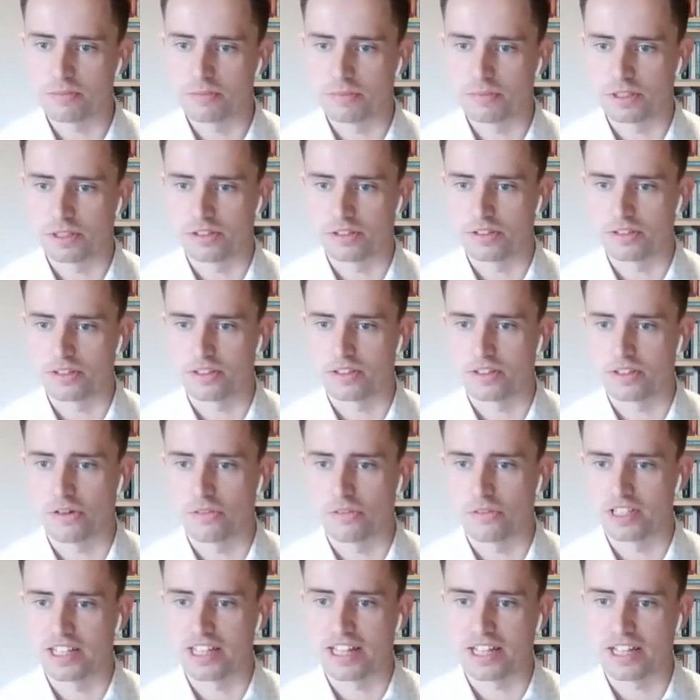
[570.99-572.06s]
because
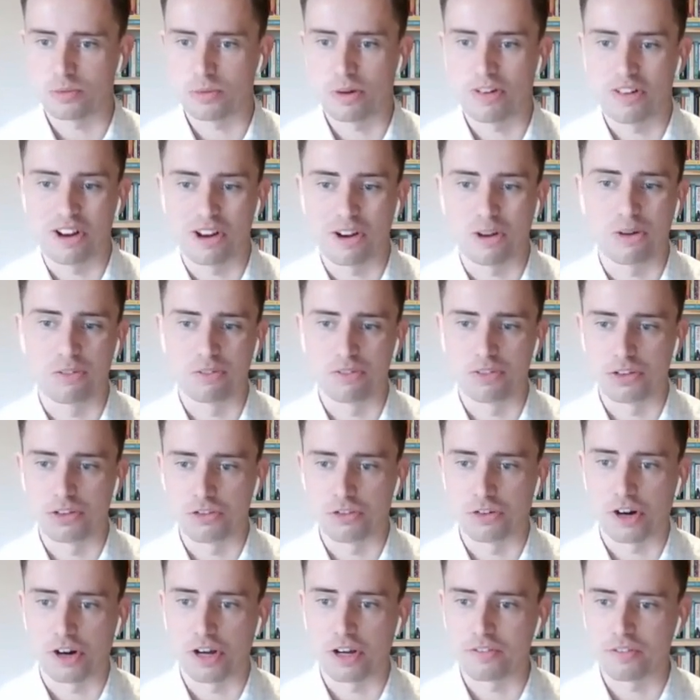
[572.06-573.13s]
obviously that's where a lot of the
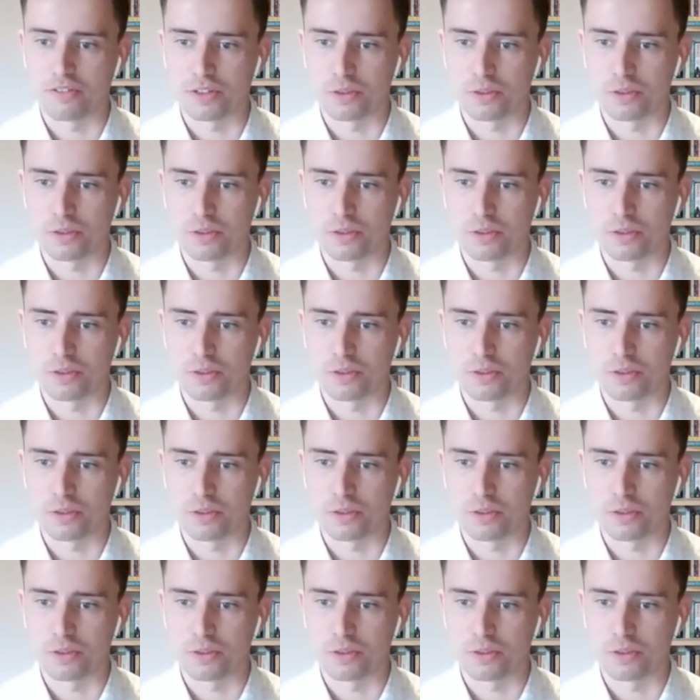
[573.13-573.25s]
drive